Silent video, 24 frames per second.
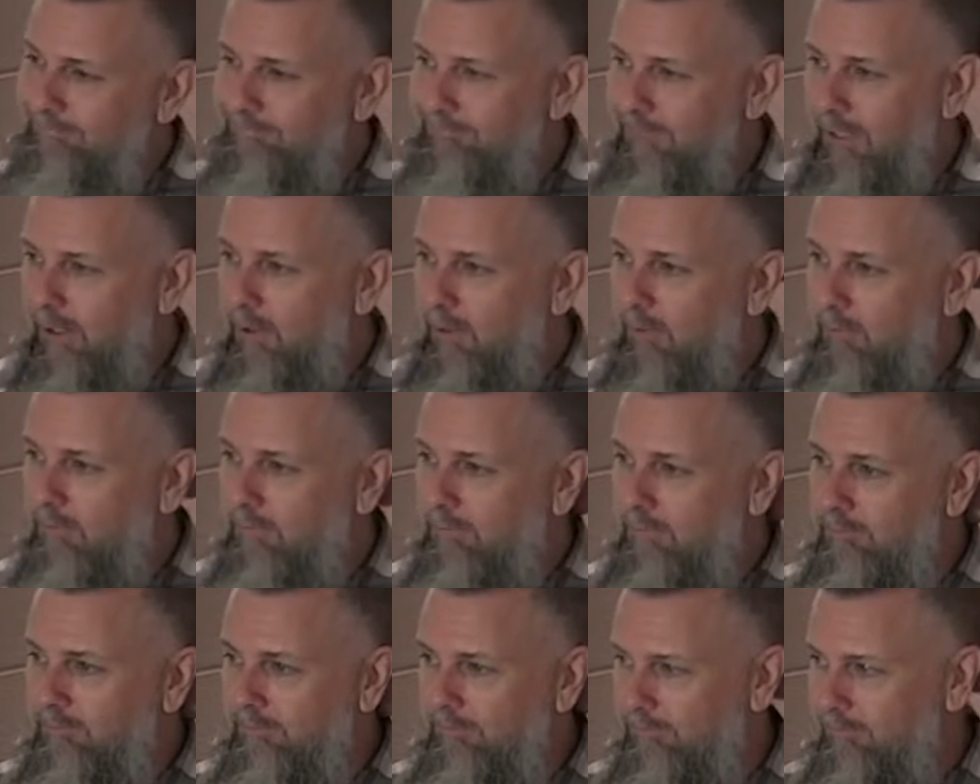You know?
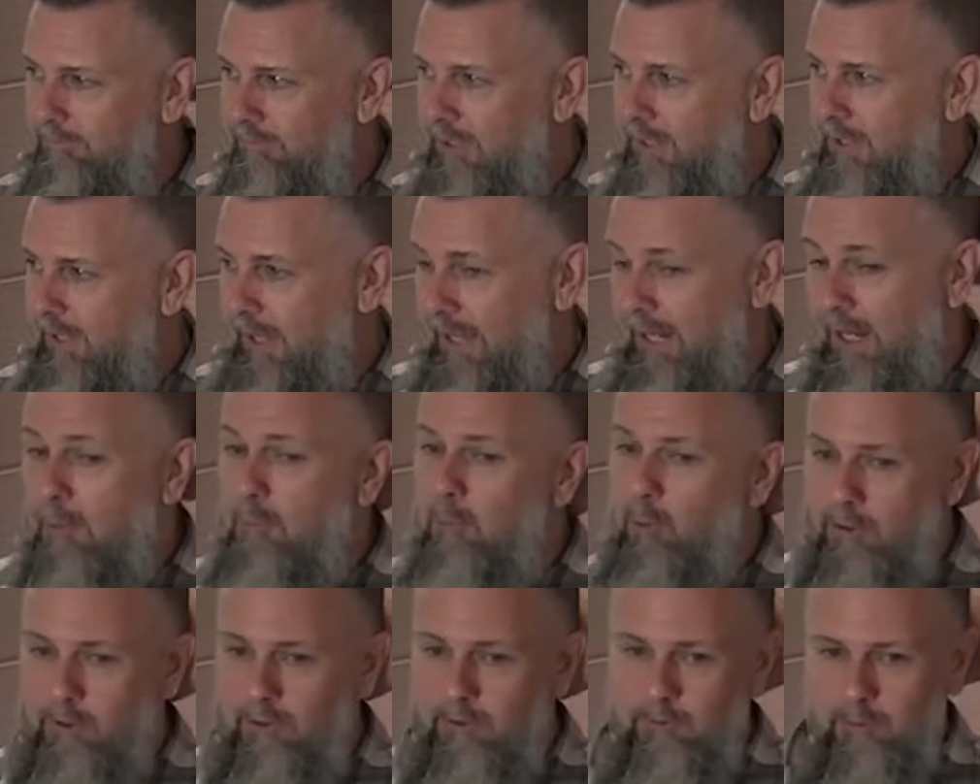And I'm
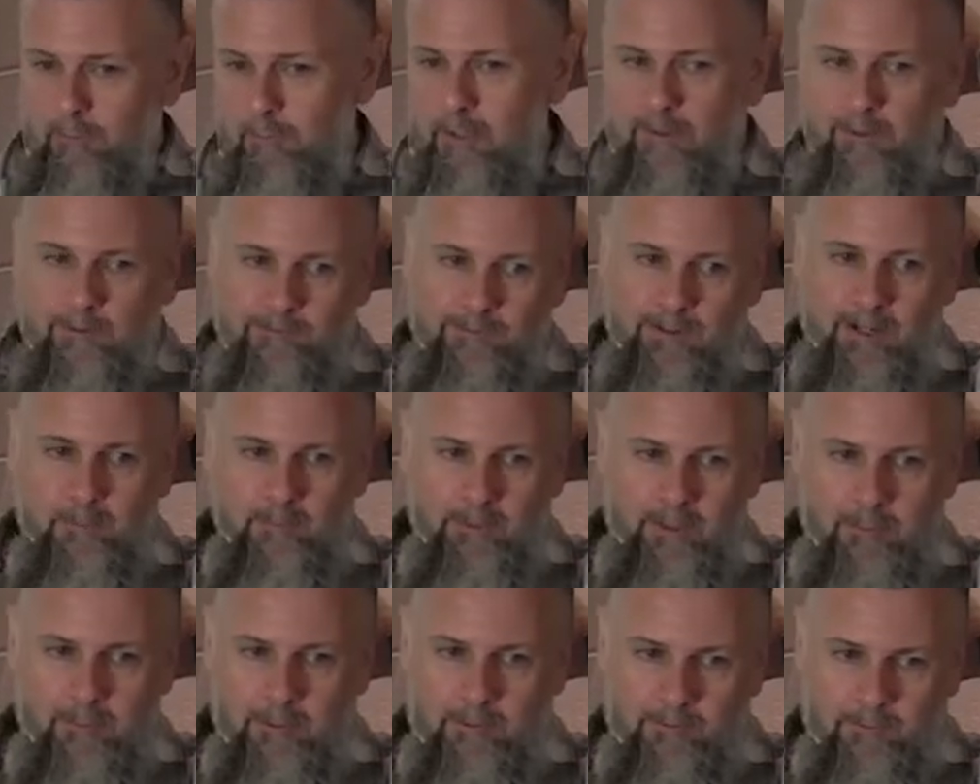more concerned about the
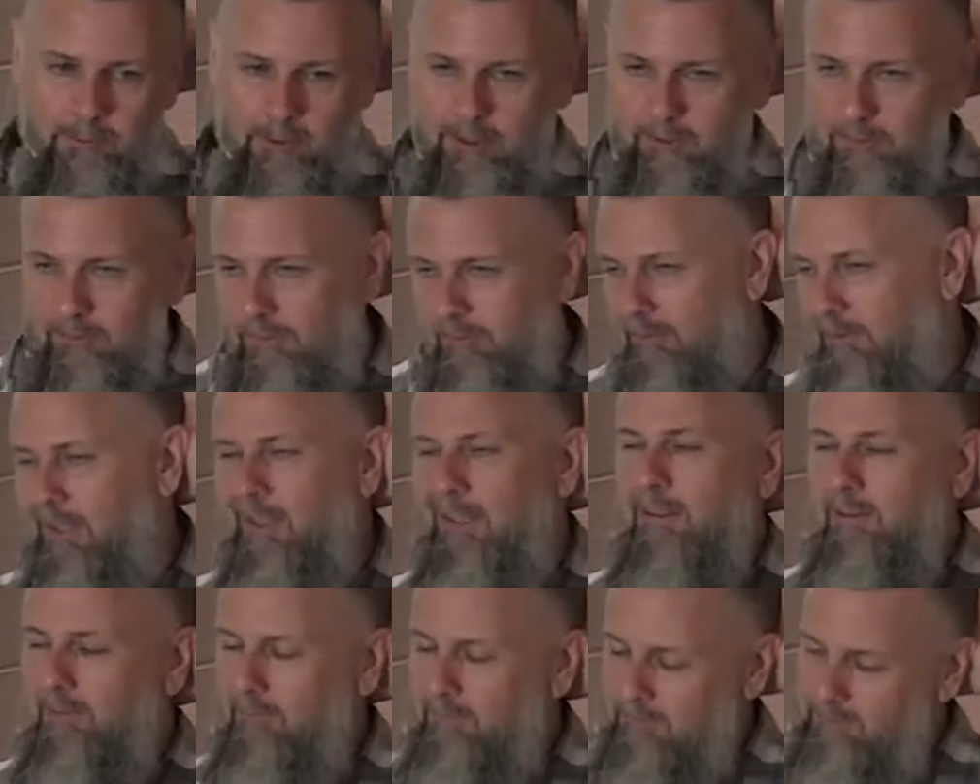family. I mean, friends,
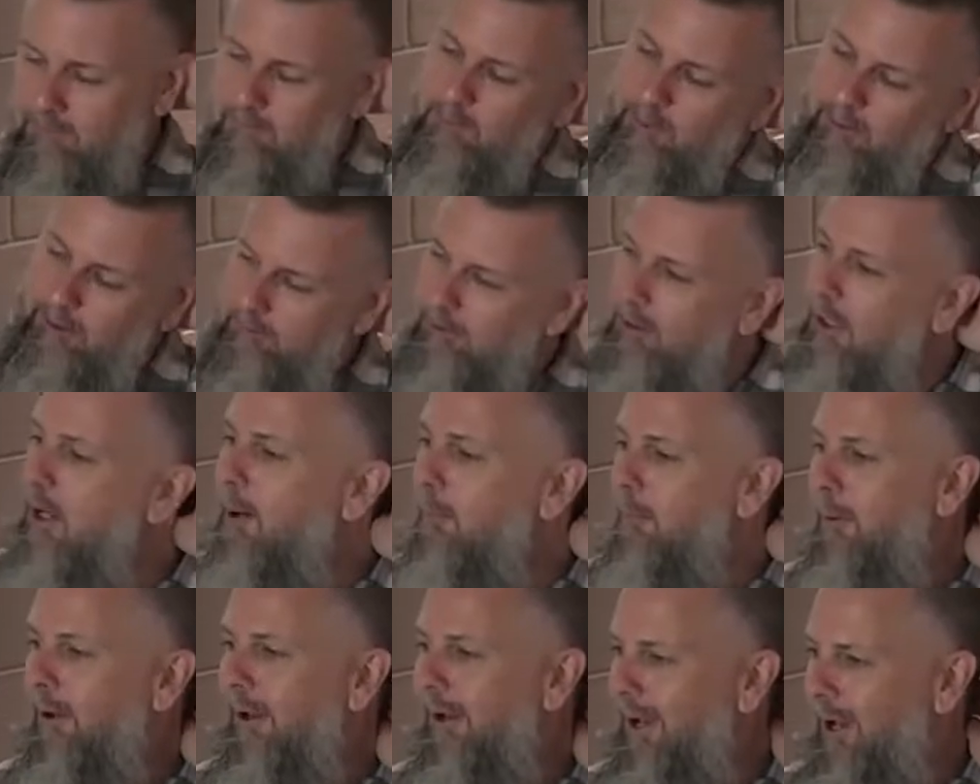whatever.
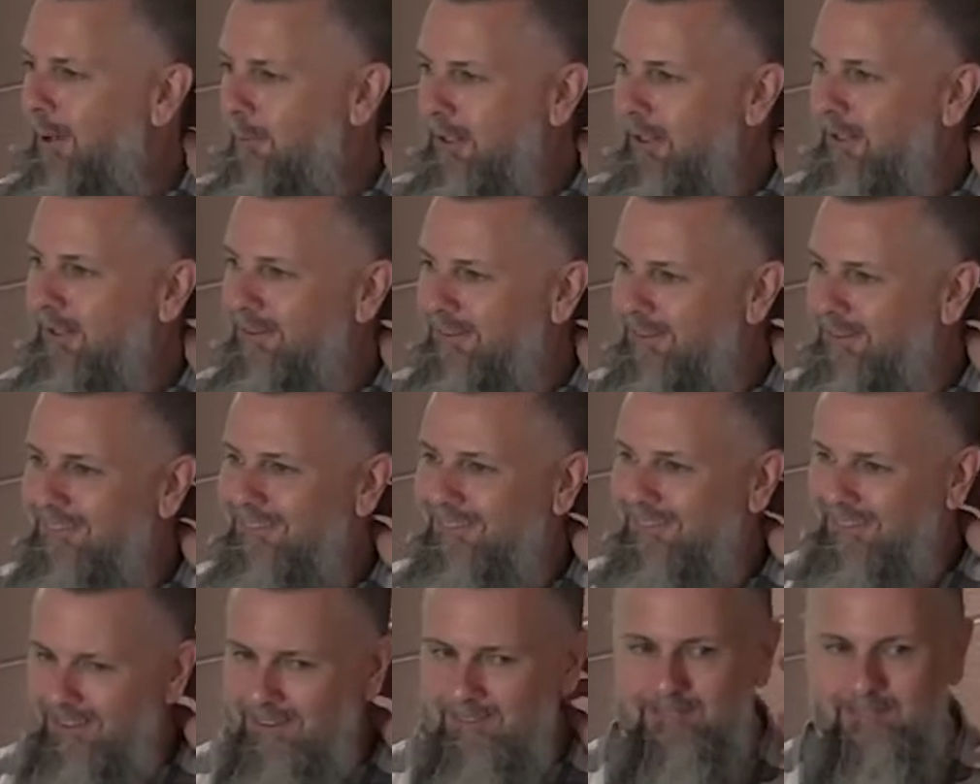But, I mean,
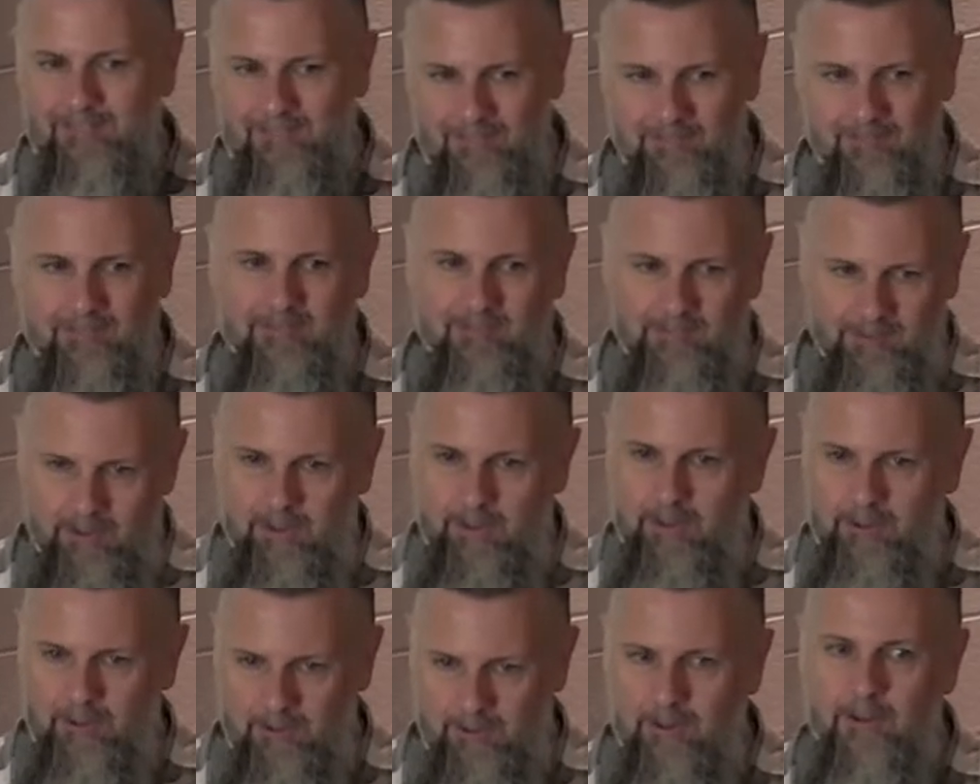
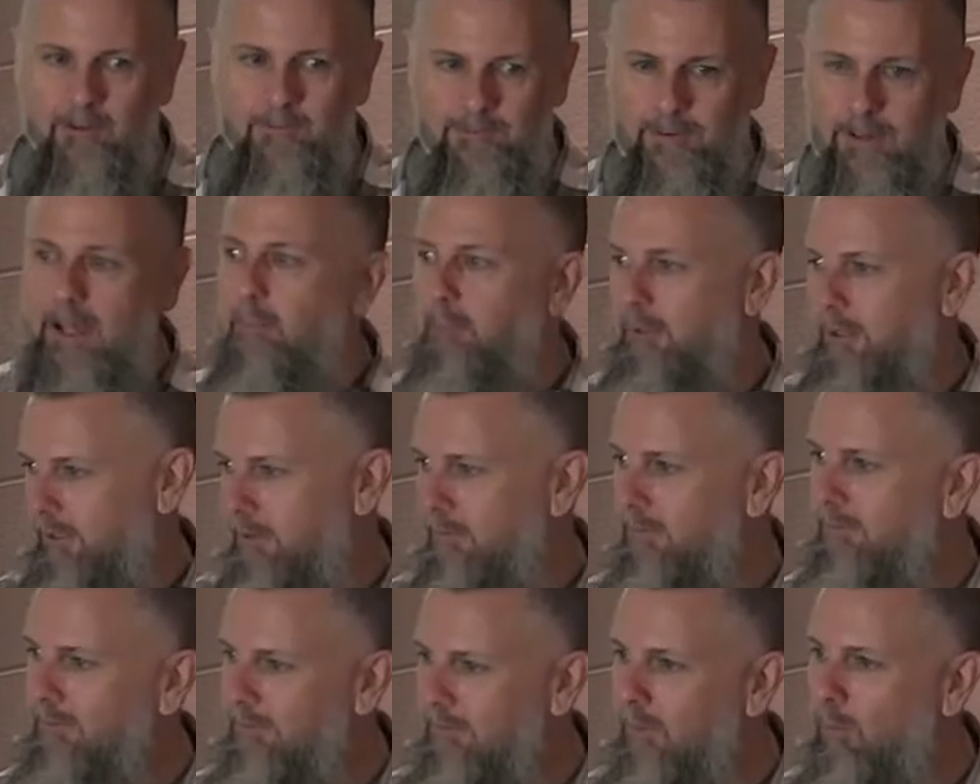the family.
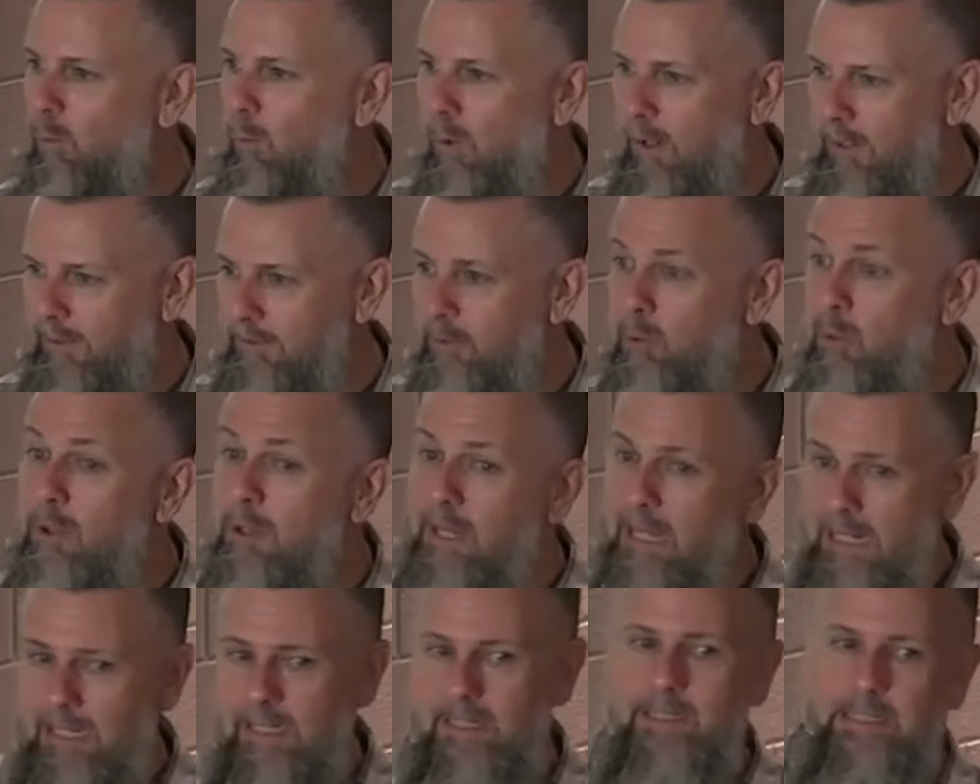What do
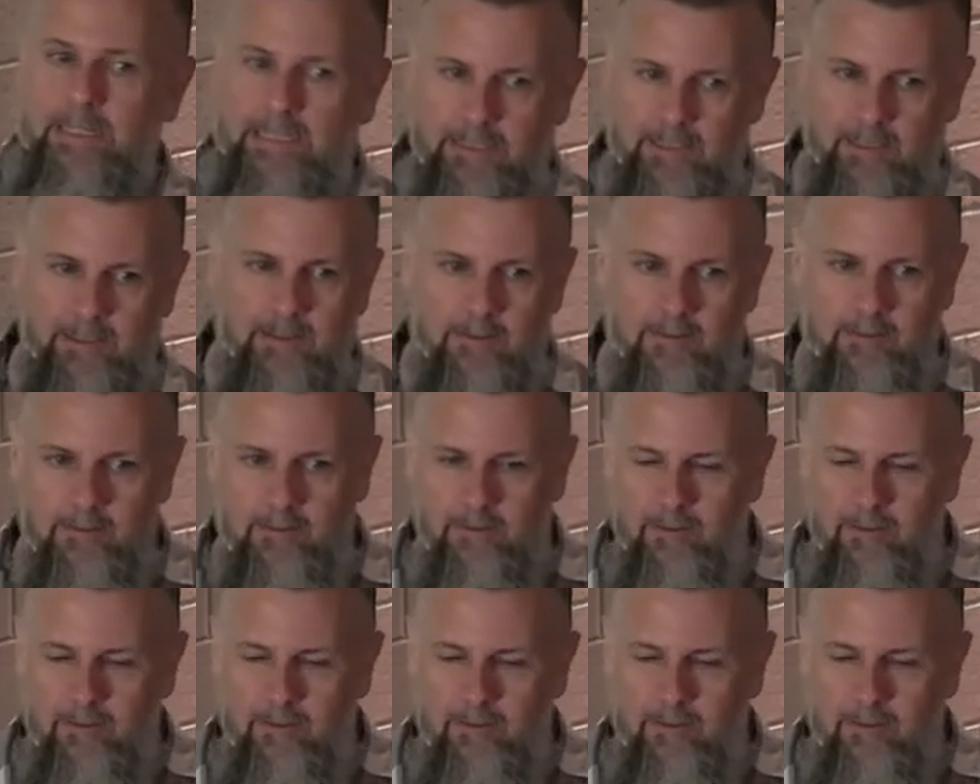they need?